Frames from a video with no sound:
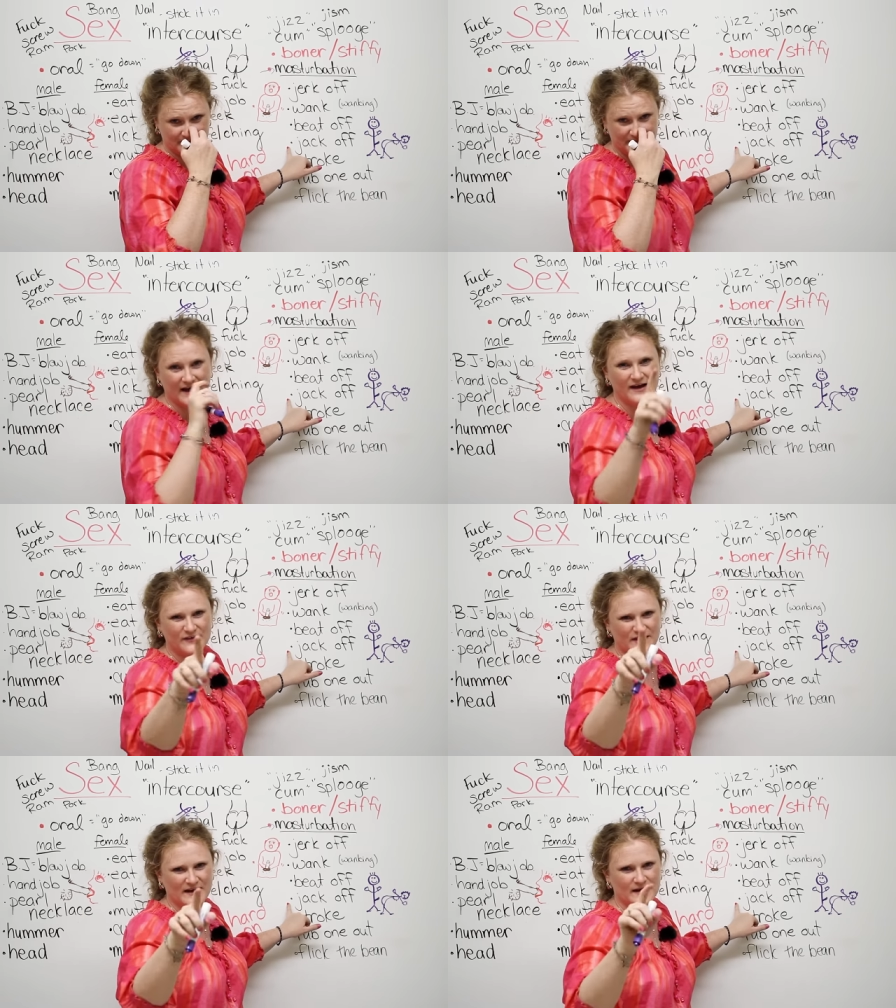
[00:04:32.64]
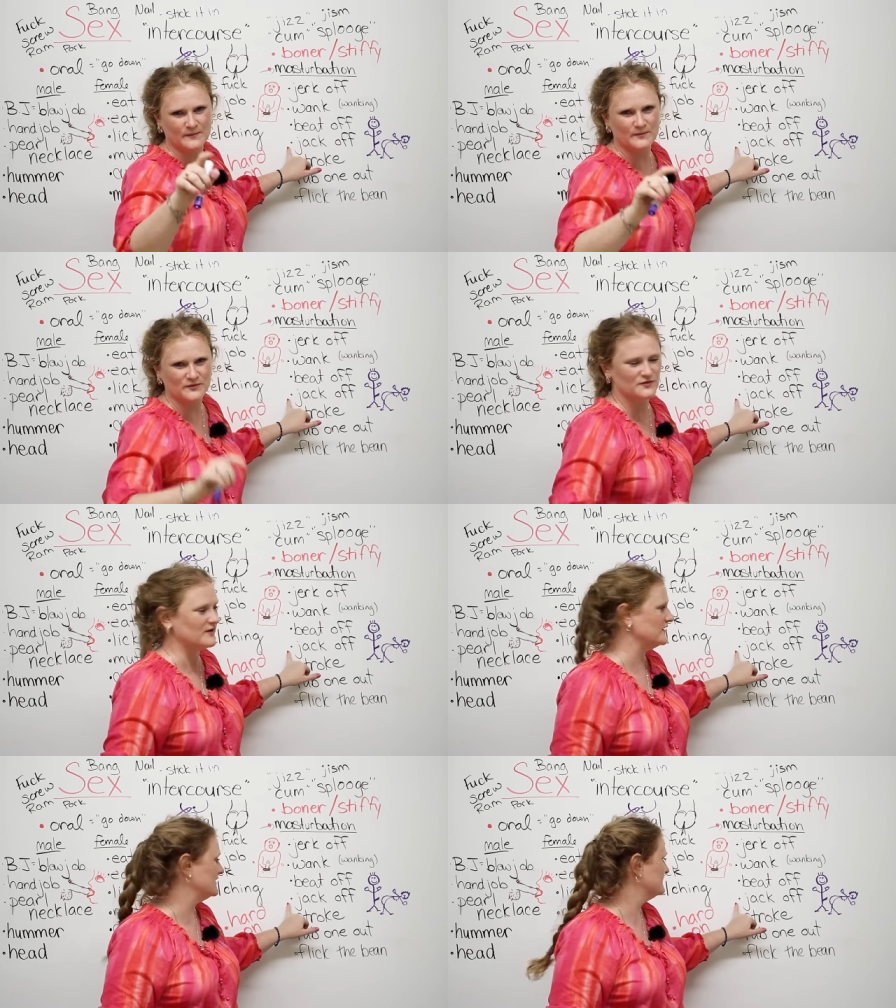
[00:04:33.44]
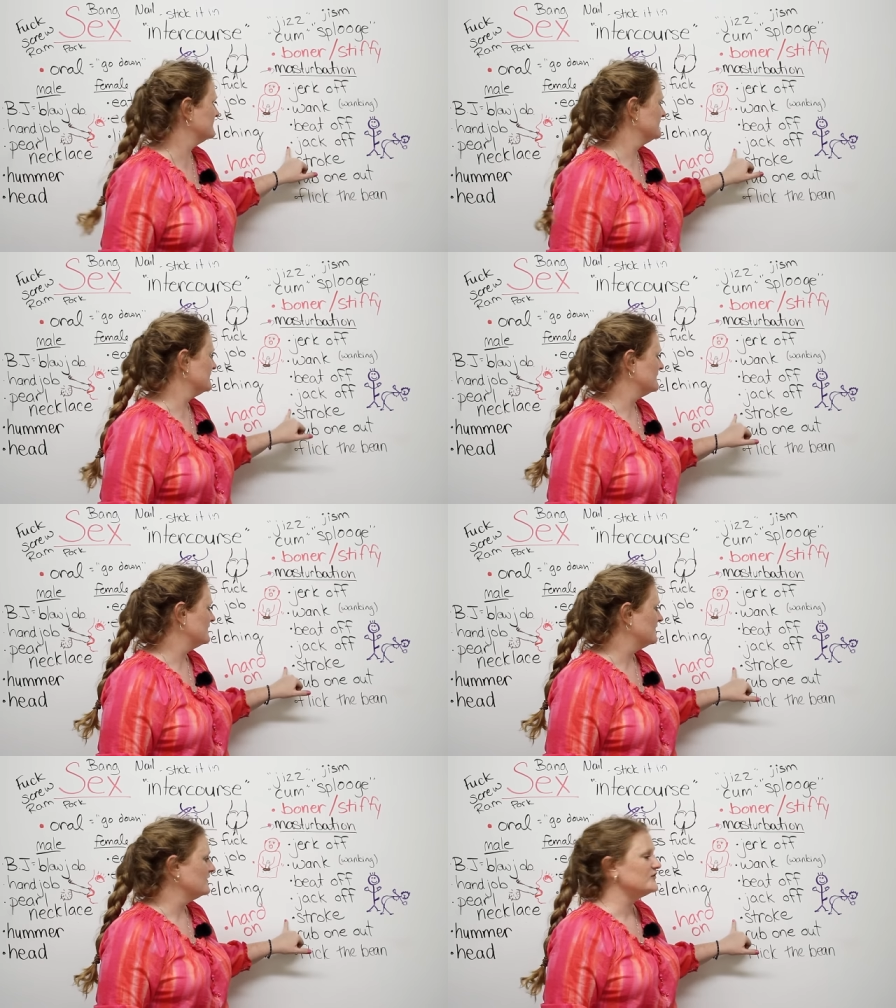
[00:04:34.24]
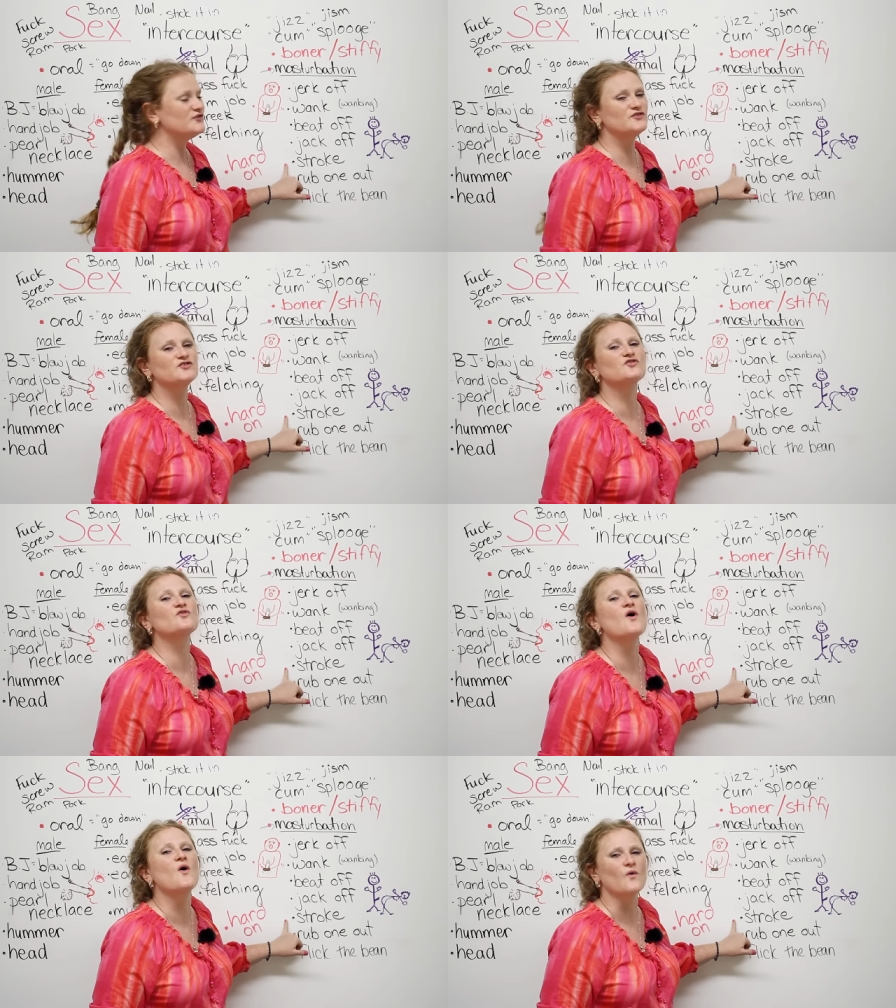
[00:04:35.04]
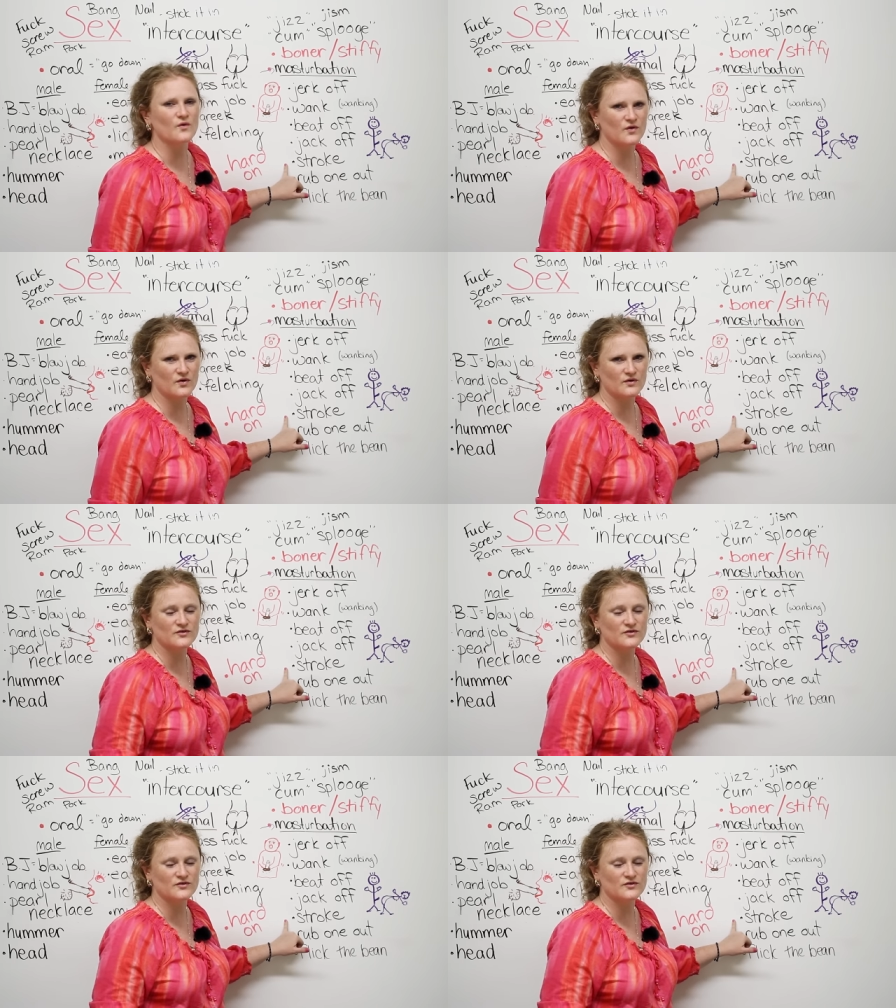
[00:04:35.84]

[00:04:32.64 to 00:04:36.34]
Now that album's funny. Stroke.